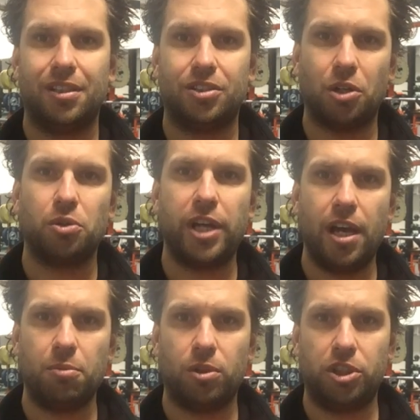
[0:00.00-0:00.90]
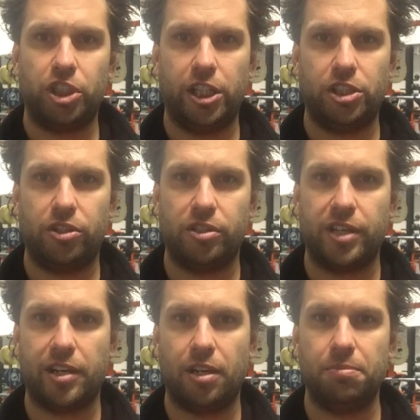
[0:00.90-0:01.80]
So today I'm going to change the
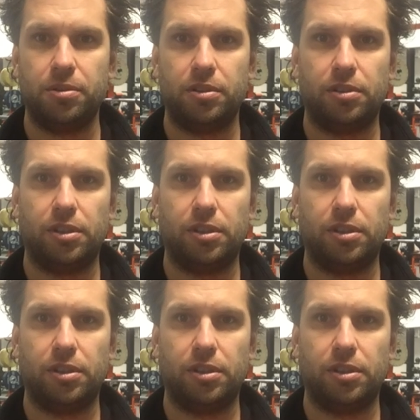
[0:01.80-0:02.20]
setup